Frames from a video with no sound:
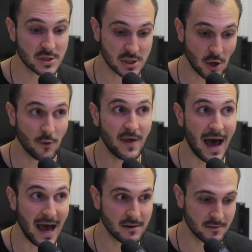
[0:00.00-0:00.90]
so
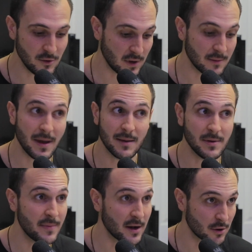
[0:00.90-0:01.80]
that you can
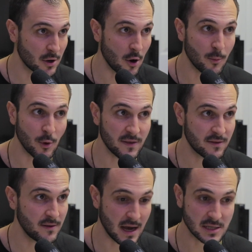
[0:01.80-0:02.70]
maybe better cope
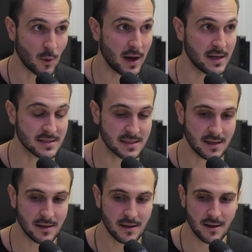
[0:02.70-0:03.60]
with X, Y, and
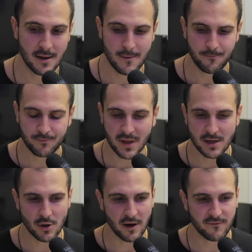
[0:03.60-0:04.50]
Z.
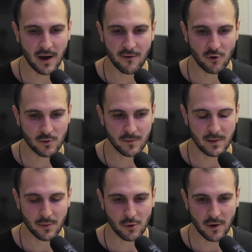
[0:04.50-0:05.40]
And, you know, I've worked with
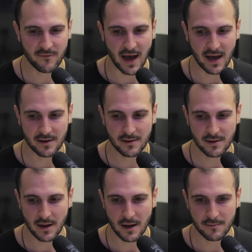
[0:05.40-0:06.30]
people who have had
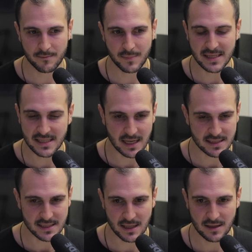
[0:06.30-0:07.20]

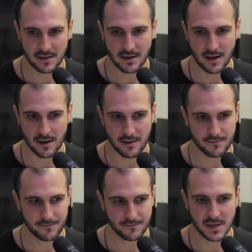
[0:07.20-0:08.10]
PTSD,
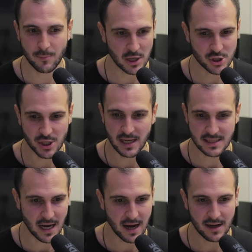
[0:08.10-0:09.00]
depression,
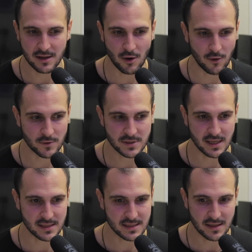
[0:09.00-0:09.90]
anxiety, all those
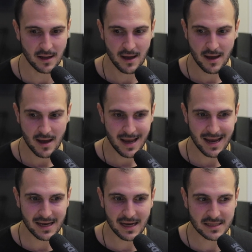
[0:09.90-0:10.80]
things. And
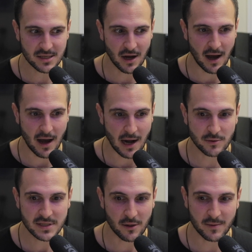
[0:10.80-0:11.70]
it's not, I
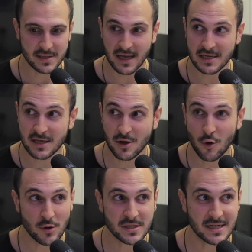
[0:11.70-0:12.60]
don't tell them it, like, because the
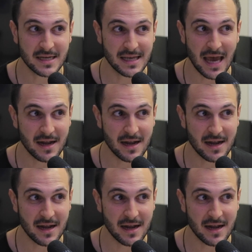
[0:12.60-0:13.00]
goal is not to